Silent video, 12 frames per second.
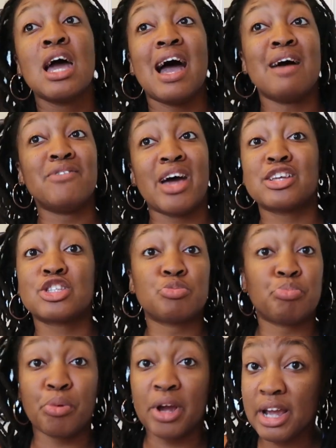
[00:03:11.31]
I have not
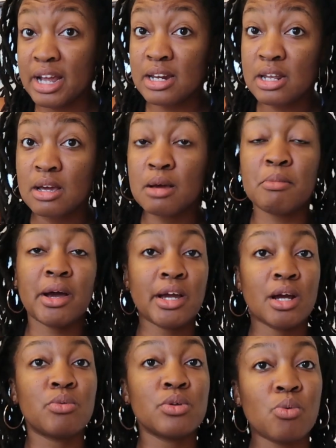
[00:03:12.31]
sprayed my
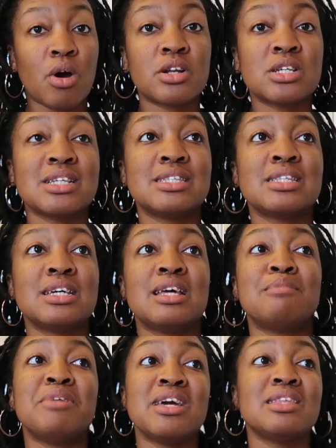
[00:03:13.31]
hair with water since then.
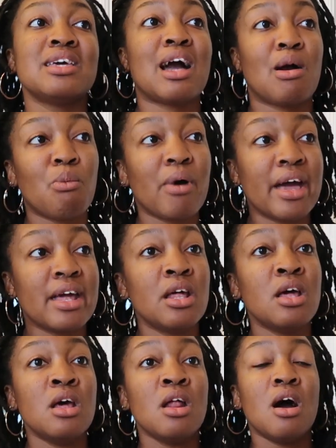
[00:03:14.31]
It mainly got wet